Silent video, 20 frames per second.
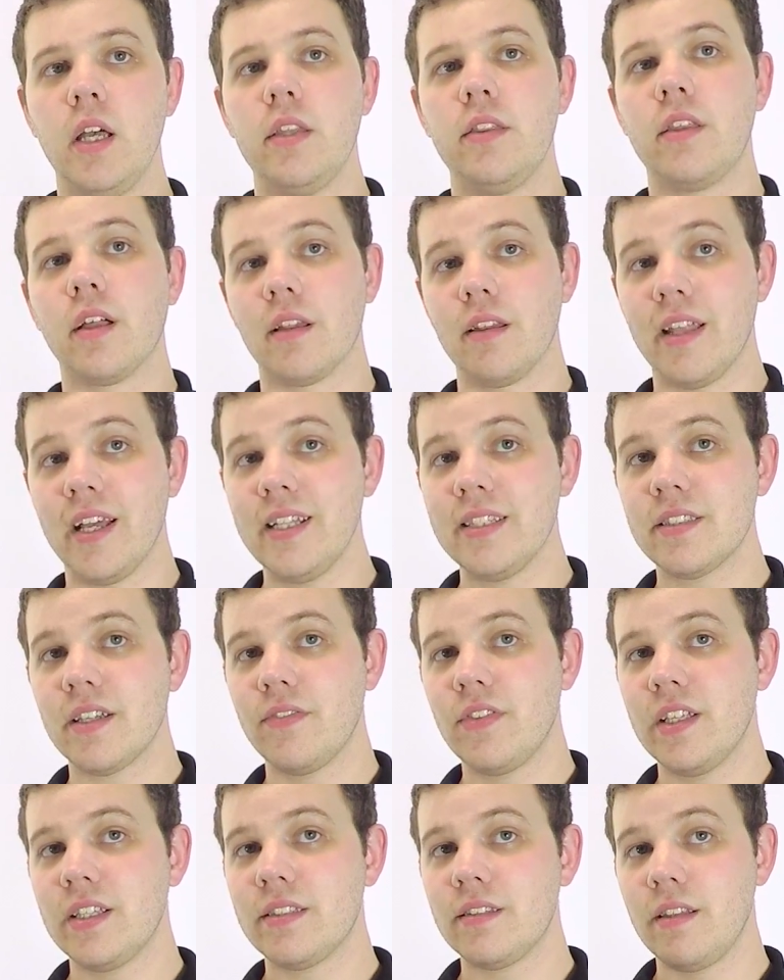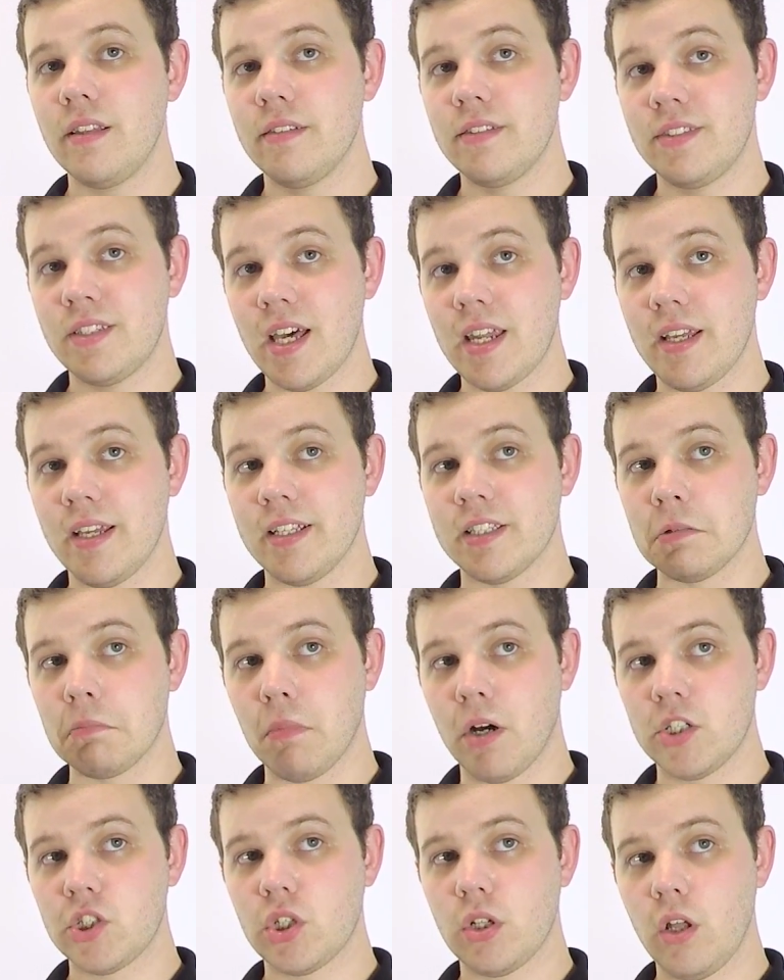The lens on this Zetta is
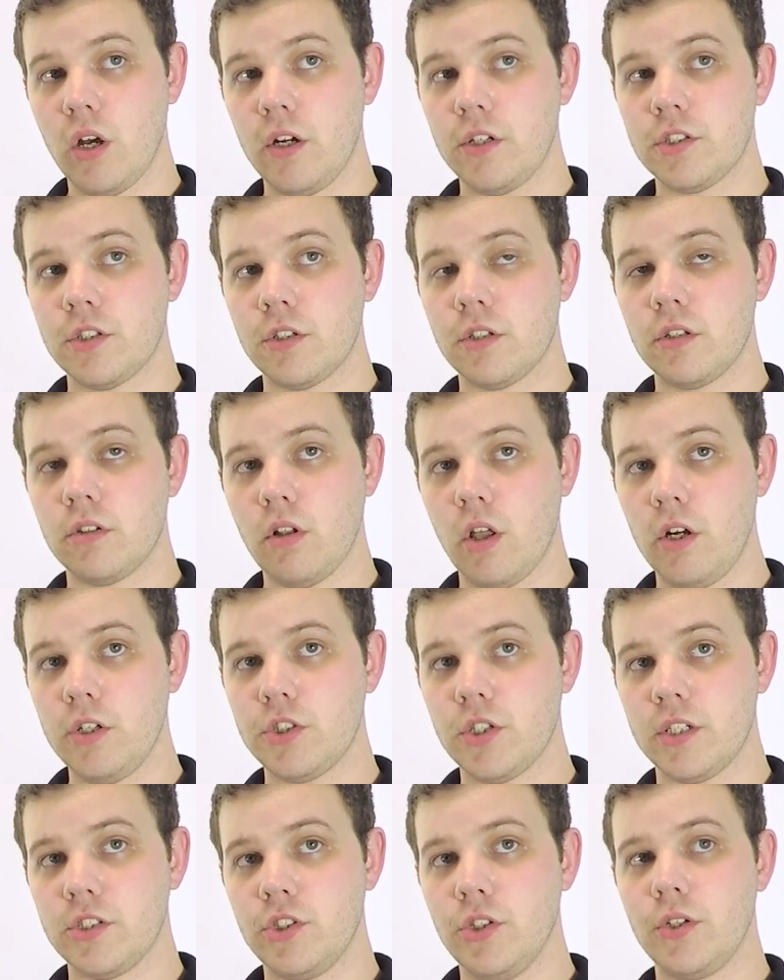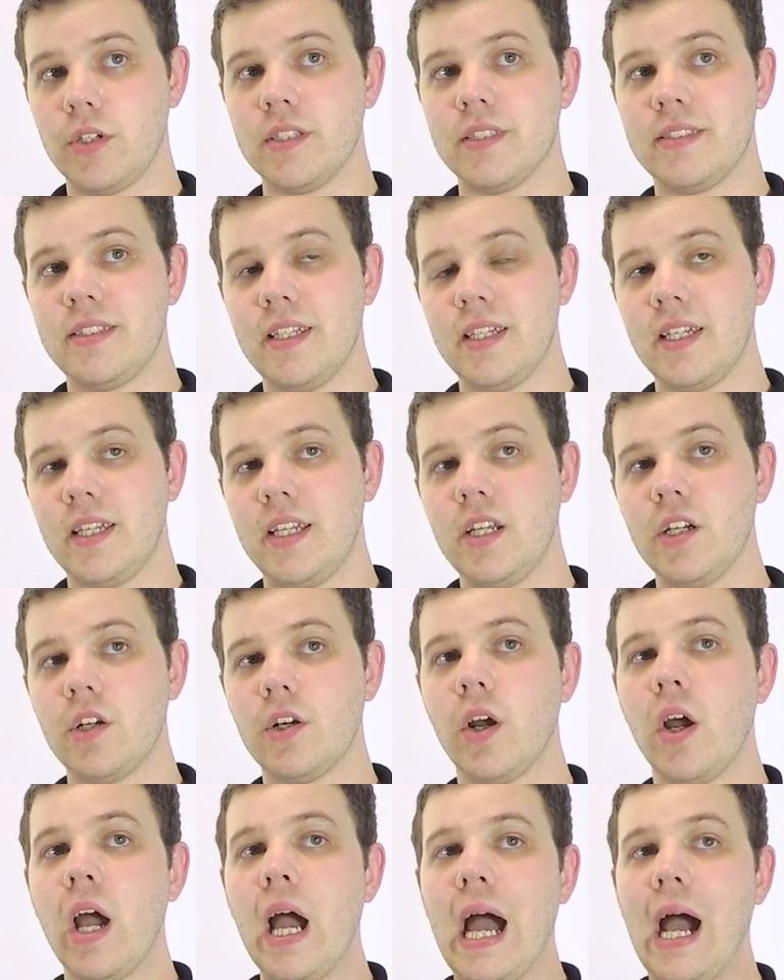much larger as you can see here,
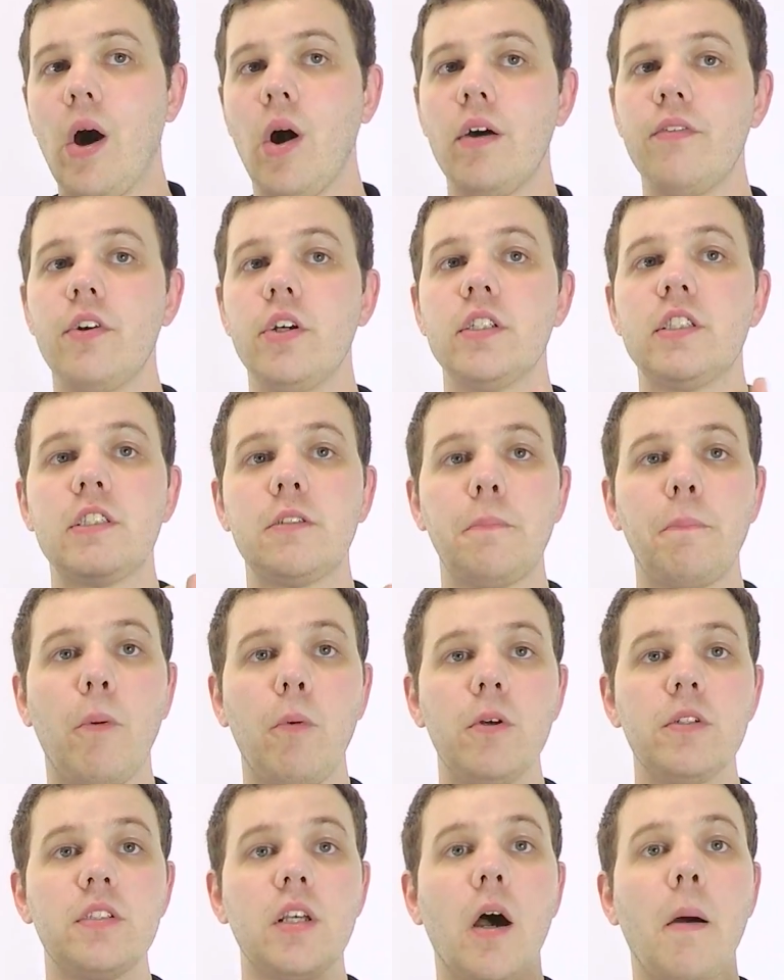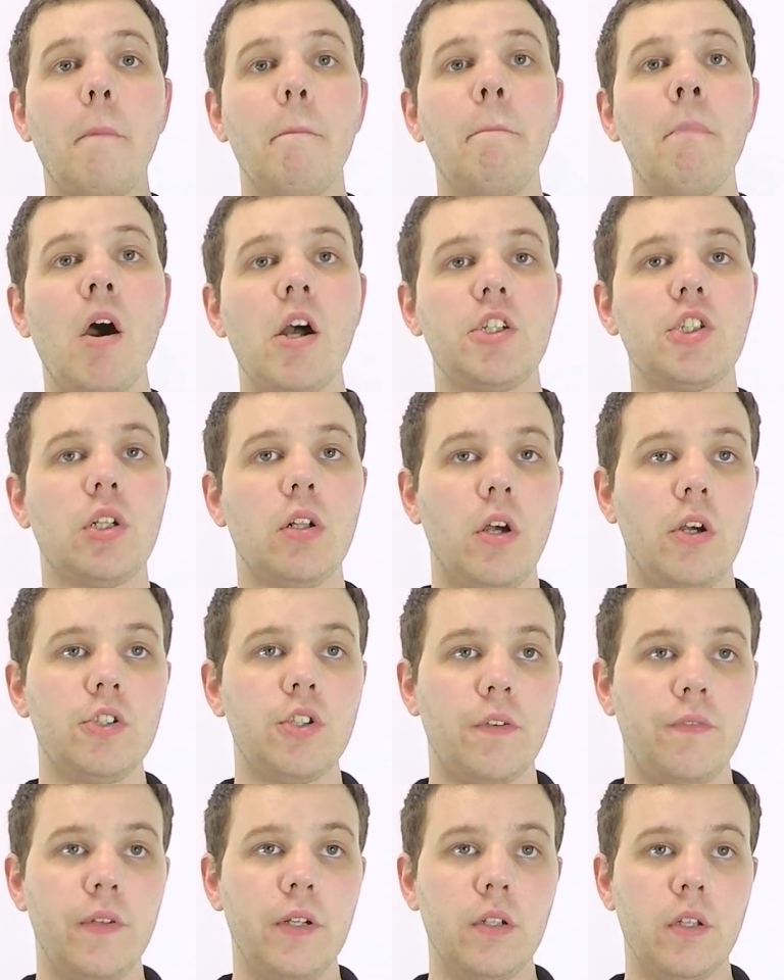however it sports a much larger
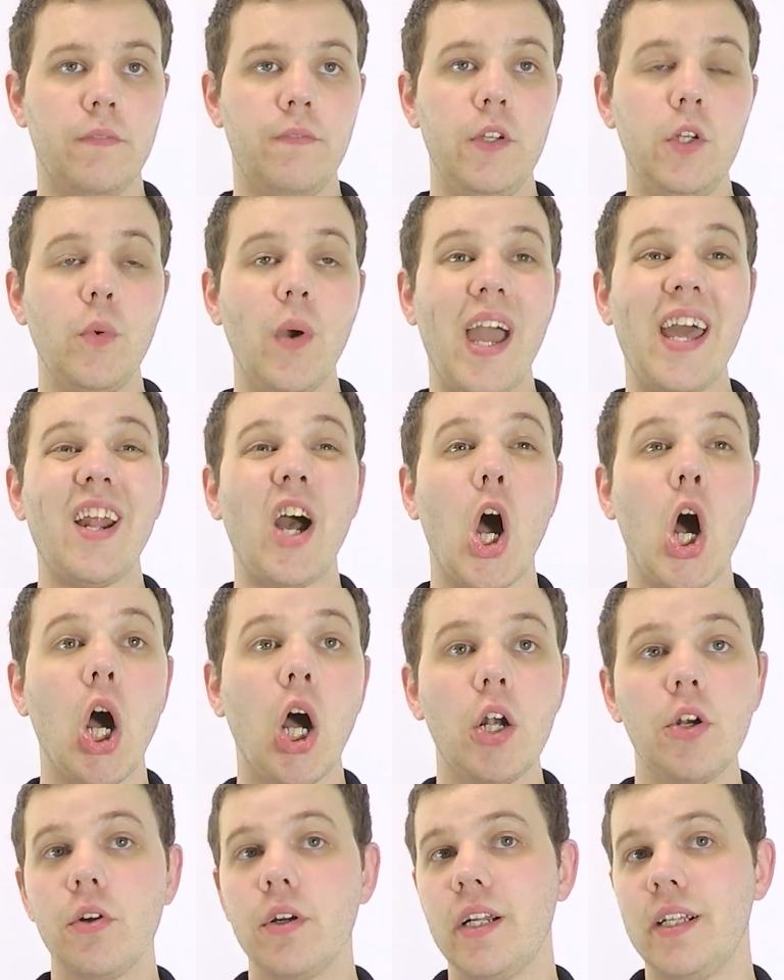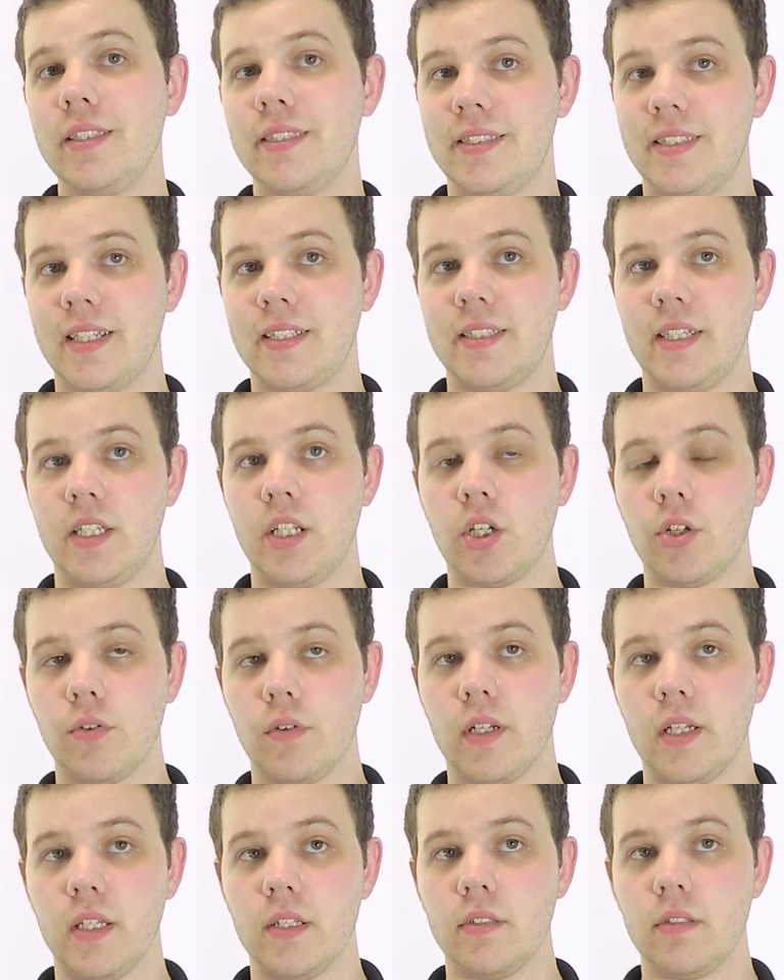field of view at 160
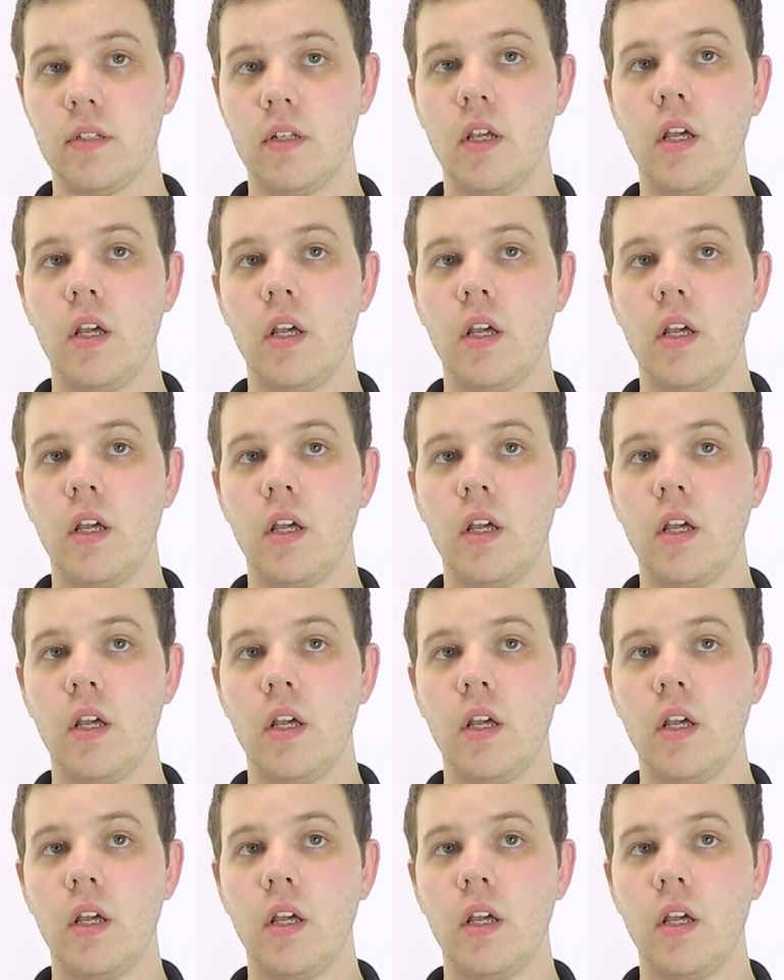degrees.